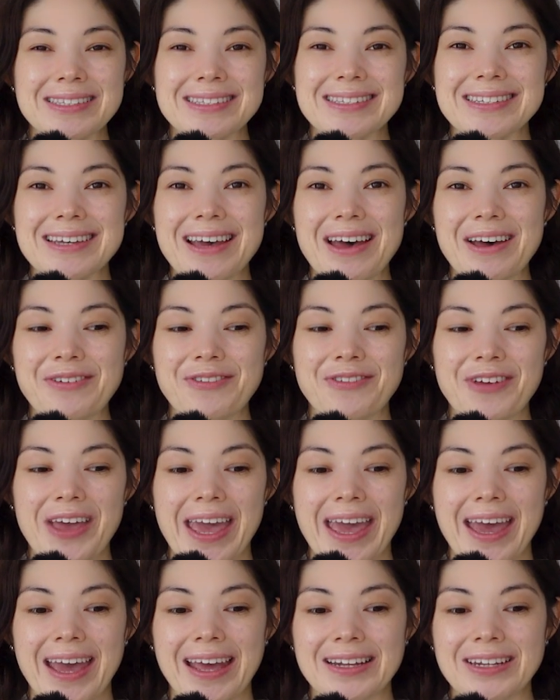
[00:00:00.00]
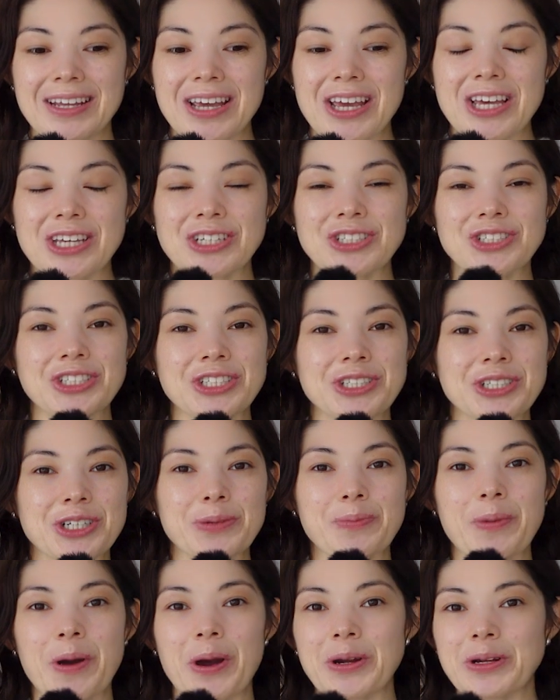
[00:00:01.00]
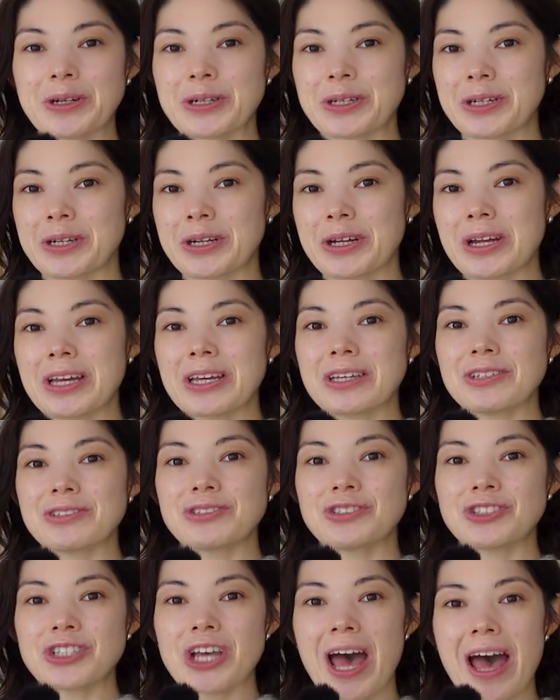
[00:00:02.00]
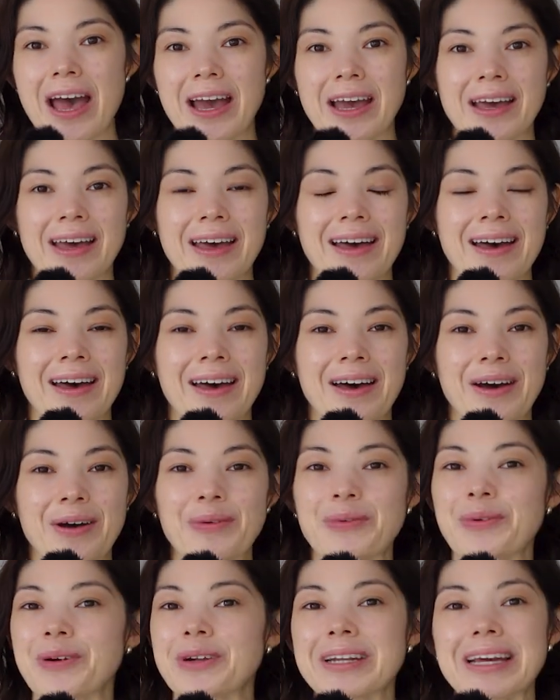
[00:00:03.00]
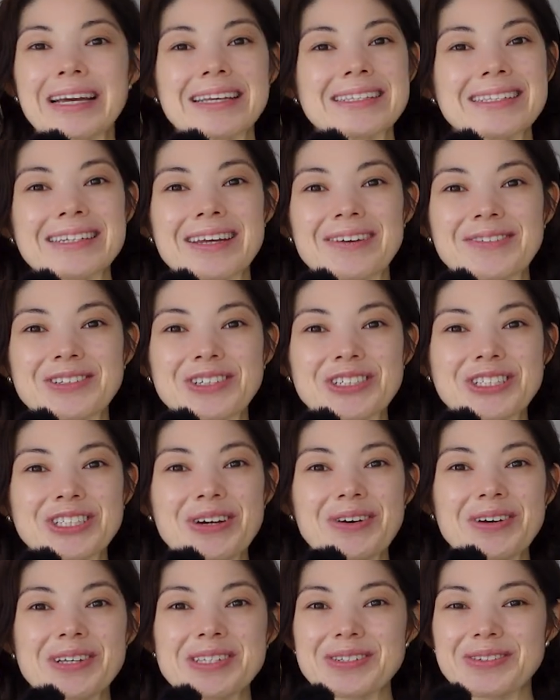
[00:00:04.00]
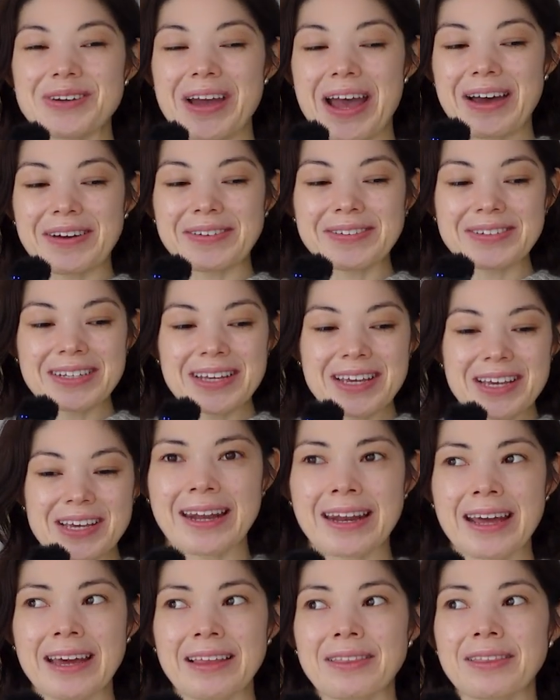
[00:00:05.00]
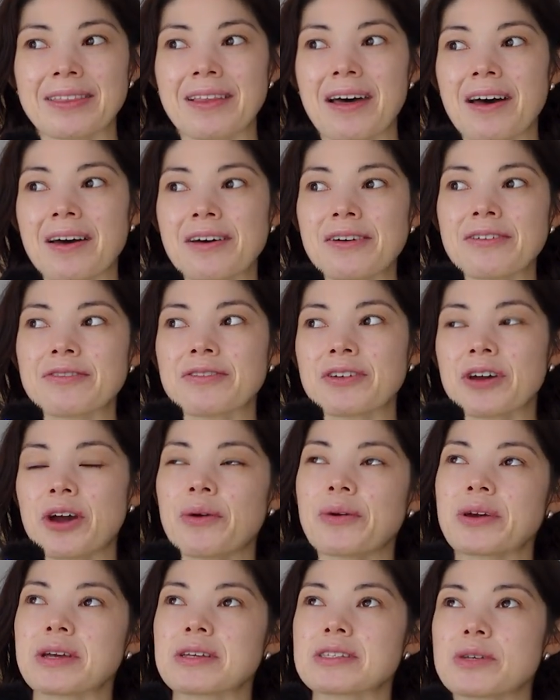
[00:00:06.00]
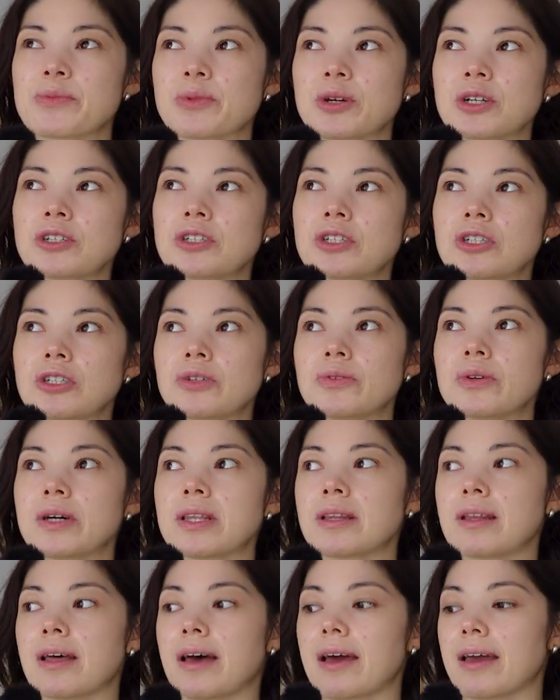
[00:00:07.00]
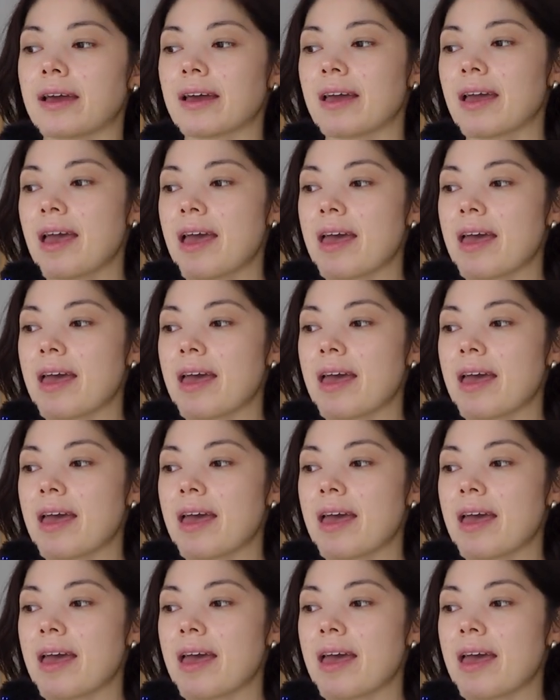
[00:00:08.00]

stuff, and she and her partner Jack were nice enough to show us around. And I love going somewhere new and like